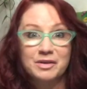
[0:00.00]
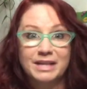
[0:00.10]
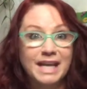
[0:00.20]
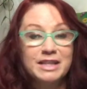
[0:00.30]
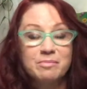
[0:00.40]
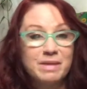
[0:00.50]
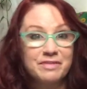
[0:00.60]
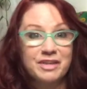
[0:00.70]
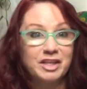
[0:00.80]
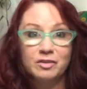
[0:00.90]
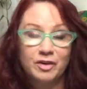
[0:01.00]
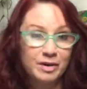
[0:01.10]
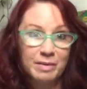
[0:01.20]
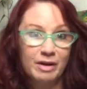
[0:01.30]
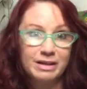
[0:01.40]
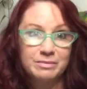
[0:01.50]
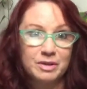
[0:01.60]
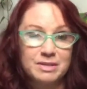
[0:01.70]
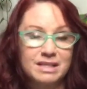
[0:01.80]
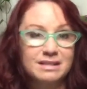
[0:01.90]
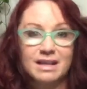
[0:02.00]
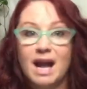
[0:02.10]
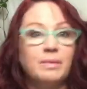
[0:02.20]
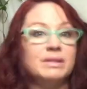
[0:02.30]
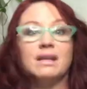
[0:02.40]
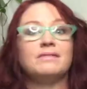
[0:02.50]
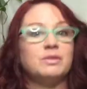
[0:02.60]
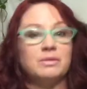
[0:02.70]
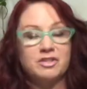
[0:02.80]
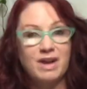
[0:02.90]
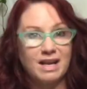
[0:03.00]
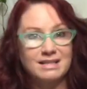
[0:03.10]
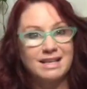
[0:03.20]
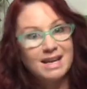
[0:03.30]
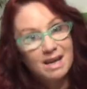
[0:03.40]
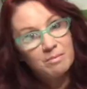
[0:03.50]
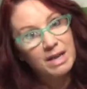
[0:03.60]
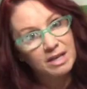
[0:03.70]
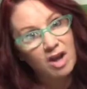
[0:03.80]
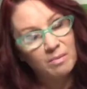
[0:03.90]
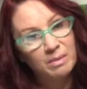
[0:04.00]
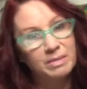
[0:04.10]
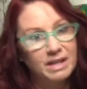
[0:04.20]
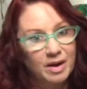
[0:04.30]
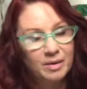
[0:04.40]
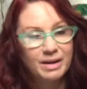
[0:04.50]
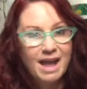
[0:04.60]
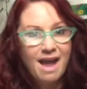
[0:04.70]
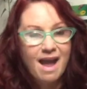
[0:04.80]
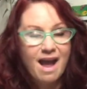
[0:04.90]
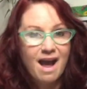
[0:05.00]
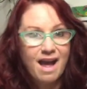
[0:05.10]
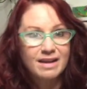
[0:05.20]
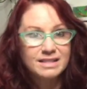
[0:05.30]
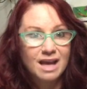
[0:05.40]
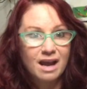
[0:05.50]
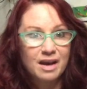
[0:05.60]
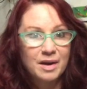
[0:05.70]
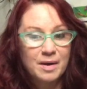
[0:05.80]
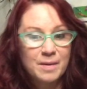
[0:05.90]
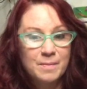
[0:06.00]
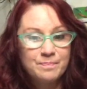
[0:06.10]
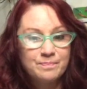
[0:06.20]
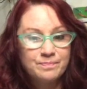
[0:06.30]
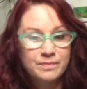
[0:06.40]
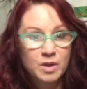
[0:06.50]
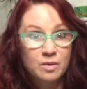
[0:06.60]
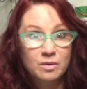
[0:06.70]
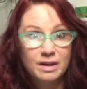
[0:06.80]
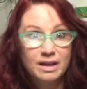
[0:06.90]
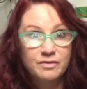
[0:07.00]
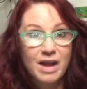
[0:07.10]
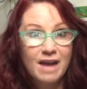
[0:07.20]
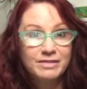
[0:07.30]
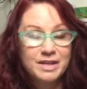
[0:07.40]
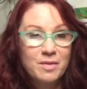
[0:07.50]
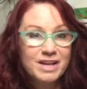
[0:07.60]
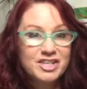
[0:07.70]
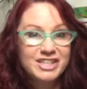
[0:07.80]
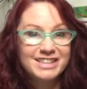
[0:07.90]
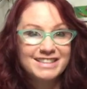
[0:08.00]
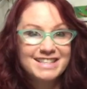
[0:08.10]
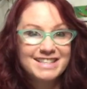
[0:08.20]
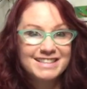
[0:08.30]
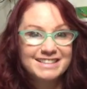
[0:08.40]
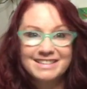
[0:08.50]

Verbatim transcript: or an eighth myth that you've heard about hypnosis that I would love to address. Make a comment below. And um, if you have any questions,